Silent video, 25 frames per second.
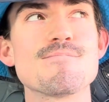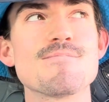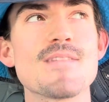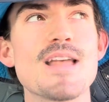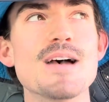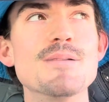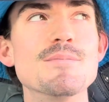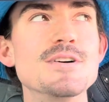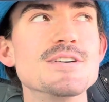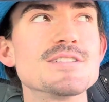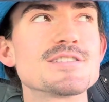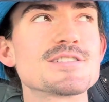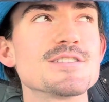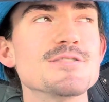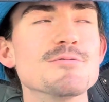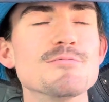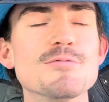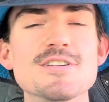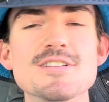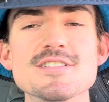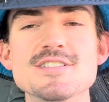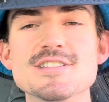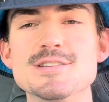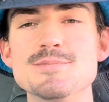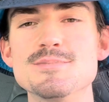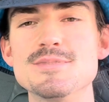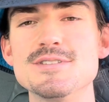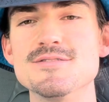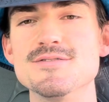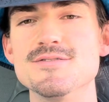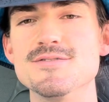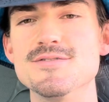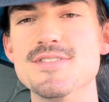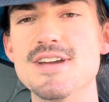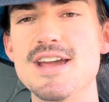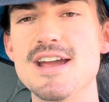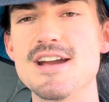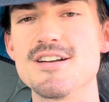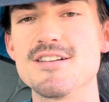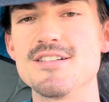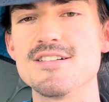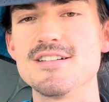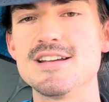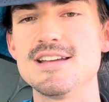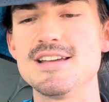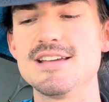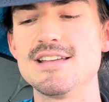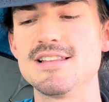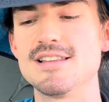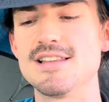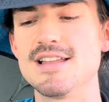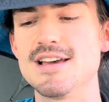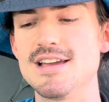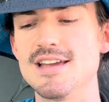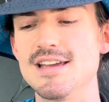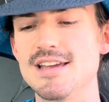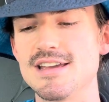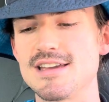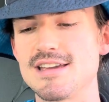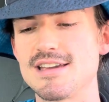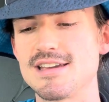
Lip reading: I'm also one to be very, like,